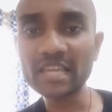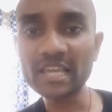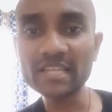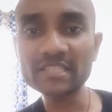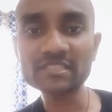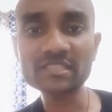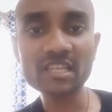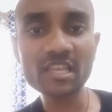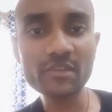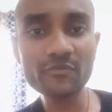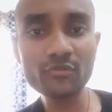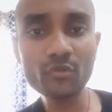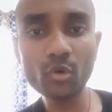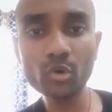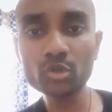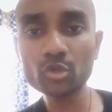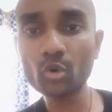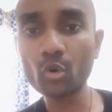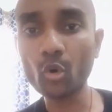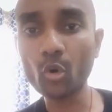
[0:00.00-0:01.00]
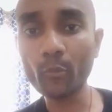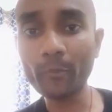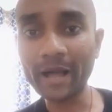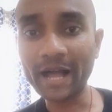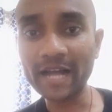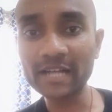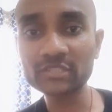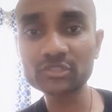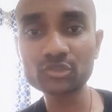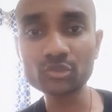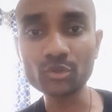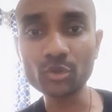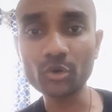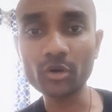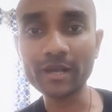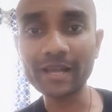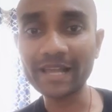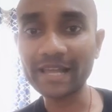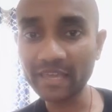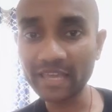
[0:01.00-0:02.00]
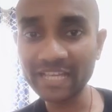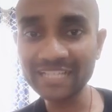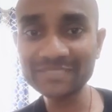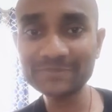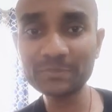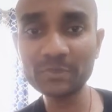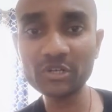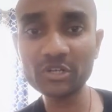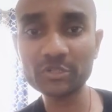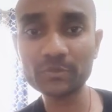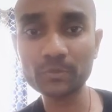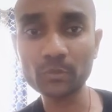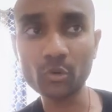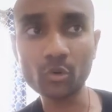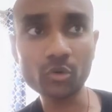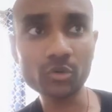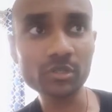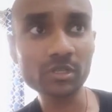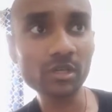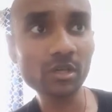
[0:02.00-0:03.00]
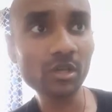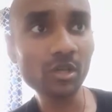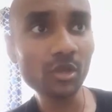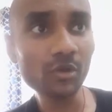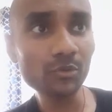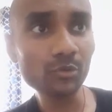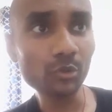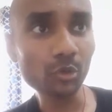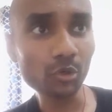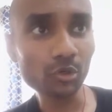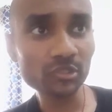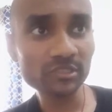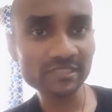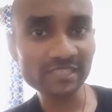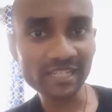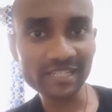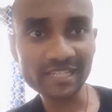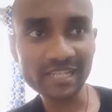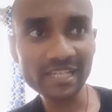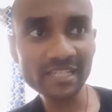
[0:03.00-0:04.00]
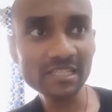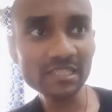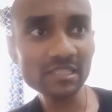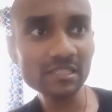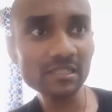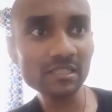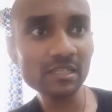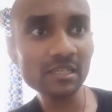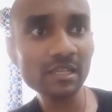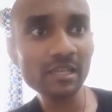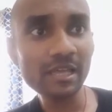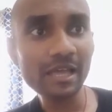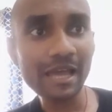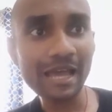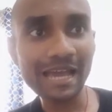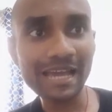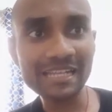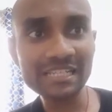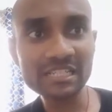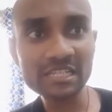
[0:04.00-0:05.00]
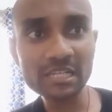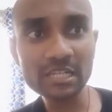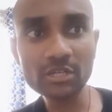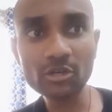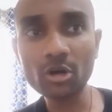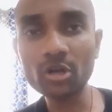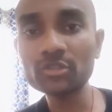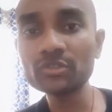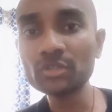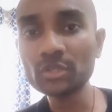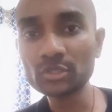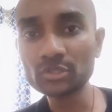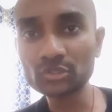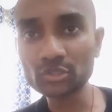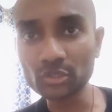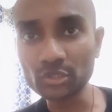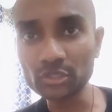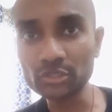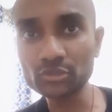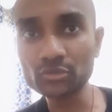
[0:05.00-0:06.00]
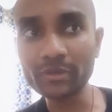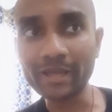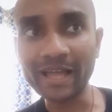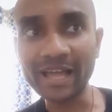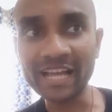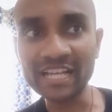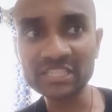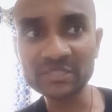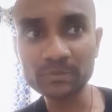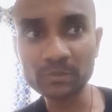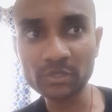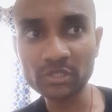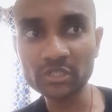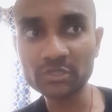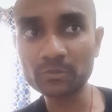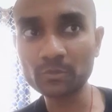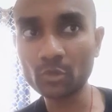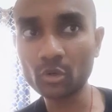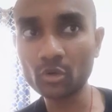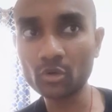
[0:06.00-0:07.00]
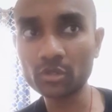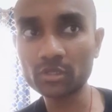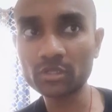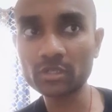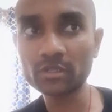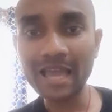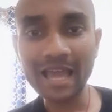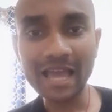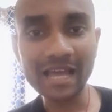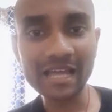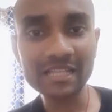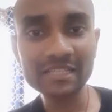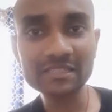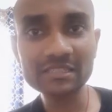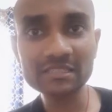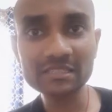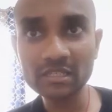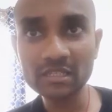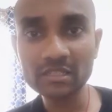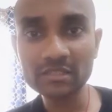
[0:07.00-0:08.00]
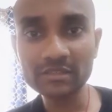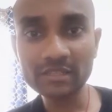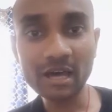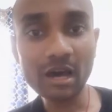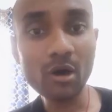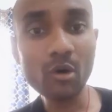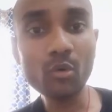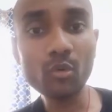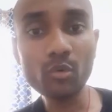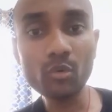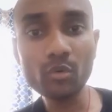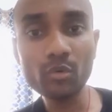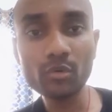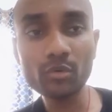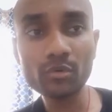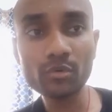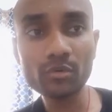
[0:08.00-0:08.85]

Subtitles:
case if you want to go back to your expert mode, go to setting and click on switch to expert mode, and now